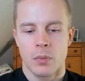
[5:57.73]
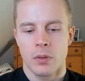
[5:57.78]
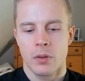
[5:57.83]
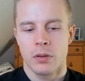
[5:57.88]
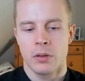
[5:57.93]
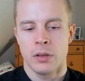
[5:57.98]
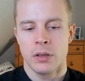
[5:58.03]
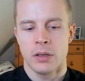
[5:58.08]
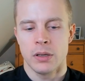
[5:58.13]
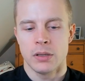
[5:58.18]

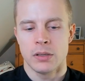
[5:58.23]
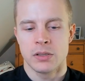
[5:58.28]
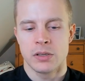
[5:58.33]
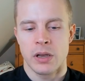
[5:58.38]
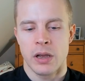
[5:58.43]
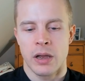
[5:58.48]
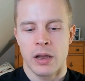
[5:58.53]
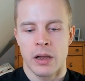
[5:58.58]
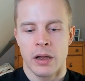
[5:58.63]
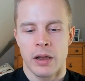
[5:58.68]
is
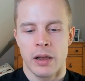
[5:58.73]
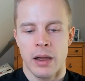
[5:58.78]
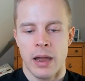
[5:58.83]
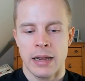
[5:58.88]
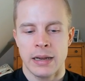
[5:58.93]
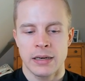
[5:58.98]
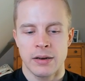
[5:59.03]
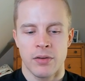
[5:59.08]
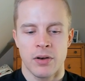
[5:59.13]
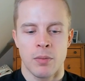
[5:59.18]
uh,
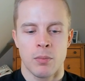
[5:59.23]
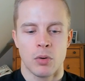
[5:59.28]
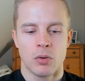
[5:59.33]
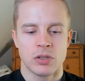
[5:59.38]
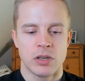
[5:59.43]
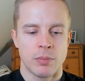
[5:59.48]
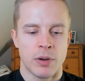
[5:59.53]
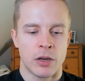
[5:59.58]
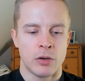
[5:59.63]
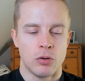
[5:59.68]
activated
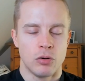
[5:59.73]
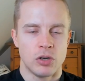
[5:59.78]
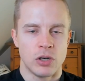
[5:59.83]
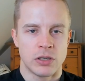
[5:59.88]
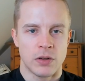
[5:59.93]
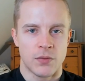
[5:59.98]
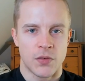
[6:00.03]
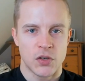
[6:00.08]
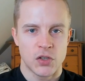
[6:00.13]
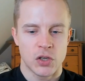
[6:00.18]
mostly by nutrient
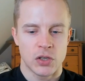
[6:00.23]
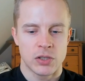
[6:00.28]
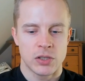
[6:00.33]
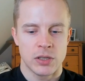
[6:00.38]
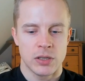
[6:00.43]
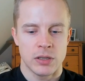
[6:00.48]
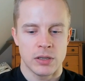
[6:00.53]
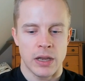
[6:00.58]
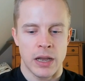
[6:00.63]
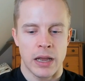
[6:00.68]

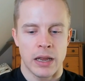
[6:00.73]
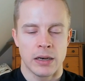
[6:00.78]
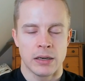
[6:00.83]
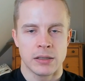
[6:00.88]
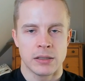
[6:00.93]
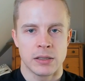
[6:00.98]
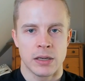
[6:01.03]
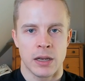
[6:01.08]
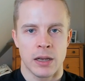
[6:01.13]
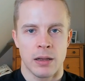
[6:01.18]
deficiency
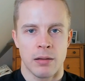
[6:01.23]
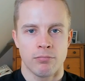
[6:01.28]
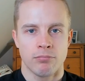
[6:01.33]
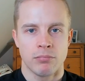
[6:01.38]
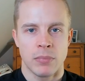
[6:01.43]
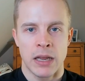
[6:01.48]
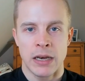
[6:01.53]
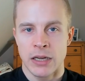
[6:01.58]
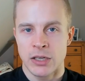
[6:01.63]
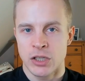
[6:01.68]
and um,
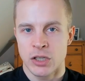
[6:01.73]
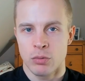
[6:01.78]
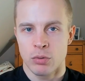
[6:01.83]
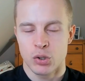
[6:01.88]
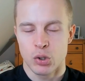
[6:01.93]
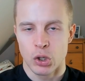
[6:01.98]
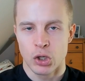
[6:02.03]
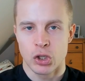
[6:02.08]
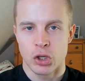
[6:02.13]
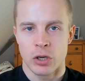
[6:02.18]
energy
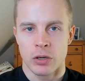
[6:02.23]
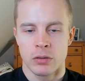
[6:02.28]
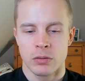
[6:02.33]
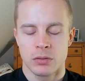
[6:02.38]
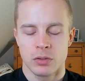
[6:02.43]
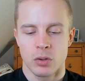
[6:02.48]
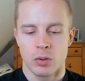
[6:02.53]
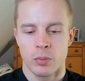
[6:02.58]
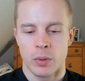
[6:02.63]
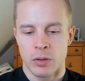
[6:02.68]
restriction.
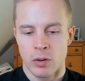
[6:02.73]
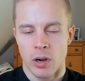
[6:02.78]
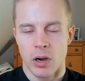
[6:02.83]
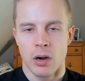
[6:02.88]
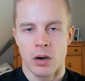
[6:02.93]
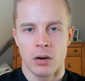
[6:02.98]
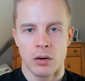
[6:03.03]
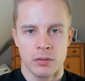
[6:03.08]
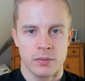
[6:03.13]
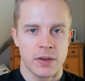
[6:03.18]
So when you
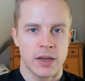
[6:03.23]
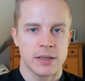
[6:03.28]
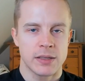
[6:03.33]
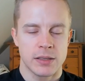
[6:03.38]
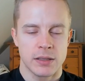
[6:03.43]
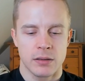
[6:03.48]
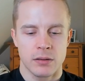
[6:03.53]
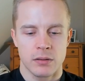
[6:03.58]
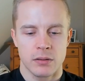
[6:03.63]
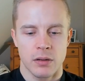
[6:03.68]
are
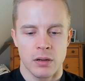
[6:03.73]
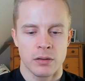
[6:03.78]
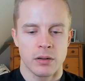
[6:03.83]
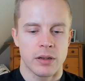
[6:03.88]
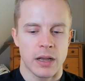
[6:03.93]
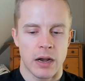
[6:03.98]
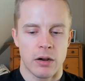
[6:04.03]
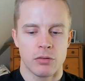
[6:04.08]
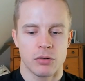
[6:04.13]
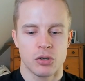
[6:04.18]
fasting on the
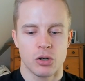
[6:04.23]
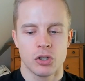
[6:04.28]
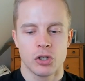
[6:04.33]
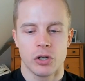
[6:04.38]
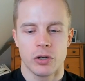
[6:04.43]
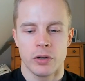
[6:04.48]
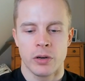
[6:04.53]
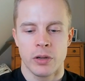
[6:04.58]
calorie restriction